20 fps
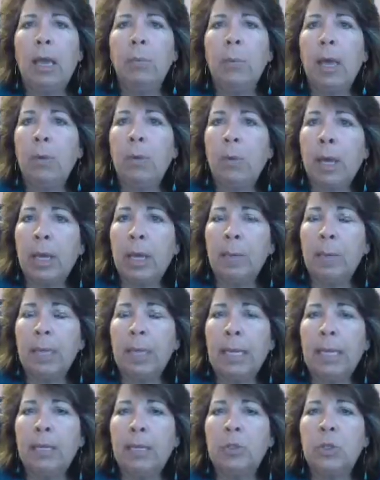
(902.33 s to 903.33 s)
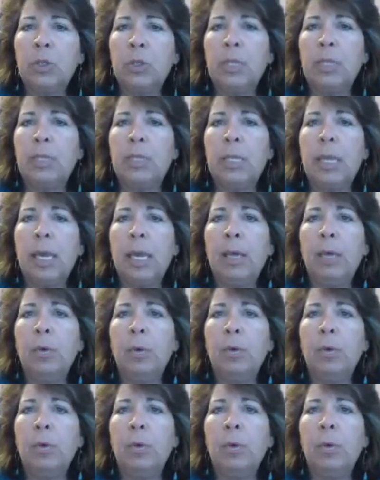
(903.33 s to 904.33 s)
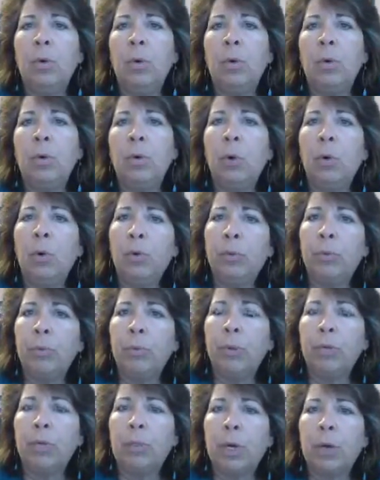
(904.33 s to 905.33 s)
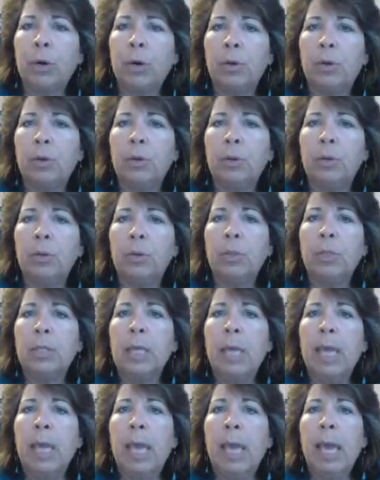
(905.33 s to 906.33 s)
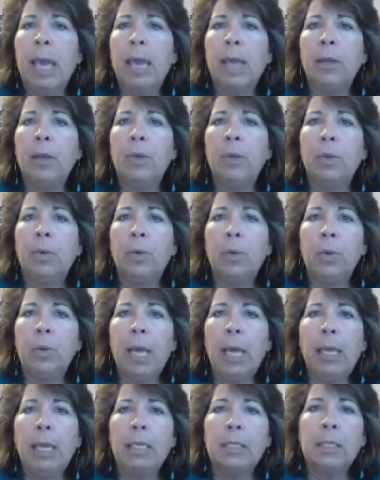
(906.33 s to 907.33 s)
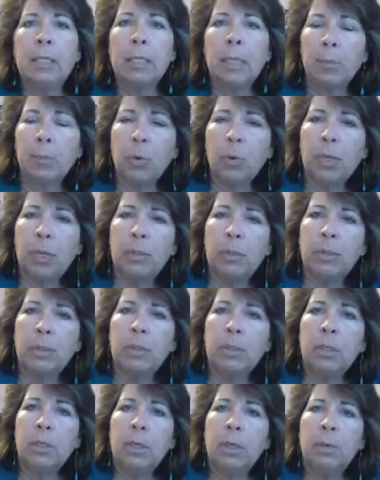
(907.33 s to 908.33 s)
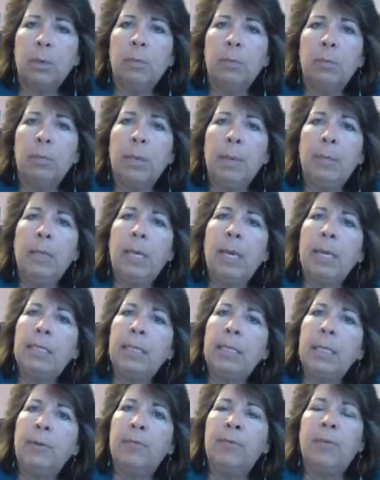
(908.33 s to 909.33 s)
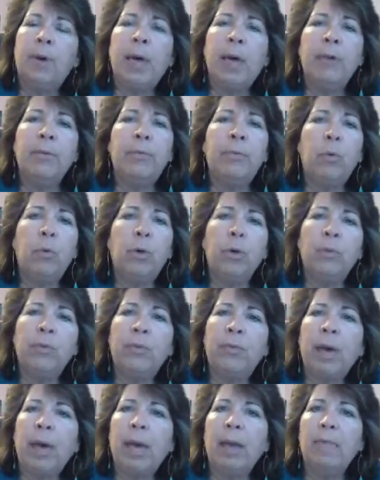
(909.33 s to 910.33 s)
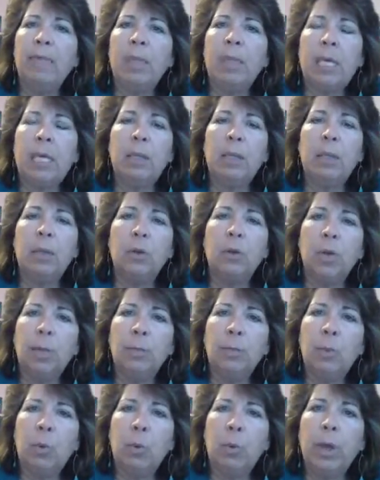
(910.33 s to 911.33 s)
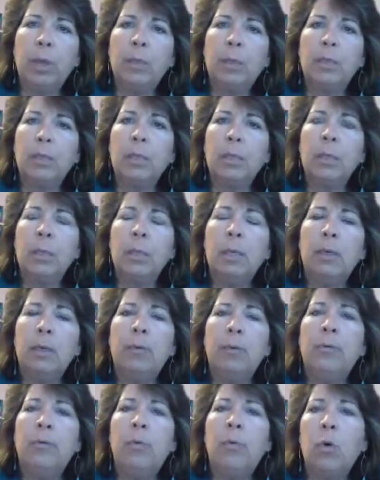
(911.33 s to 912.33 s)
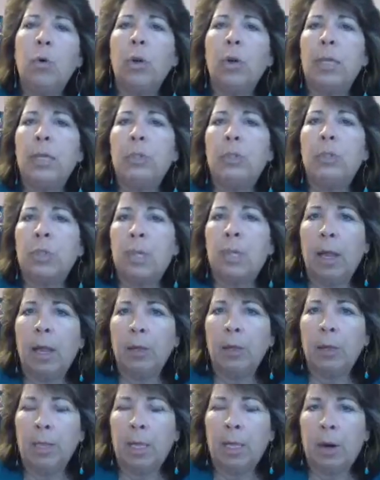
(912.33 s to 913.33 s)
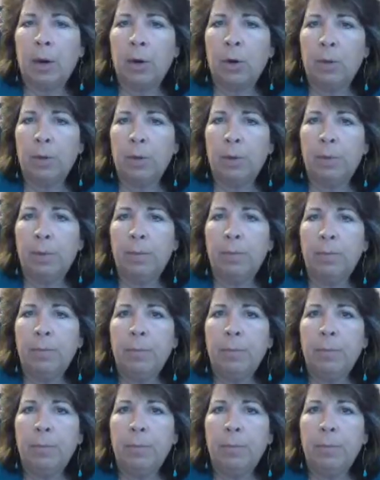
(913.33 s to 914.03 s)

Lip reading: my recommendation is that you go through those articles and create summaries. Maybe identify 4 to 5 key learning points for each scholarly article.